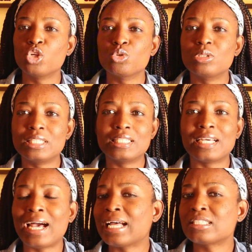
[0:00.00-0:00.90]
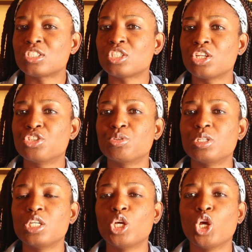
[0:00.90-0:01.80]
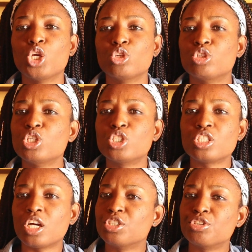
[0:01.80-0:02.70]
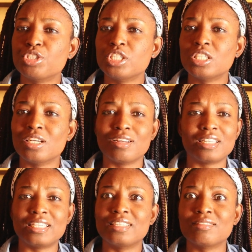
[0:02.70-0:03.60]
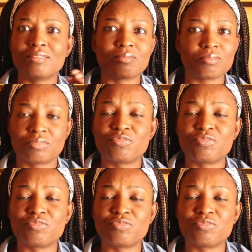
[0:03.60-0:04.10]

you did heart surgery, you did surgery in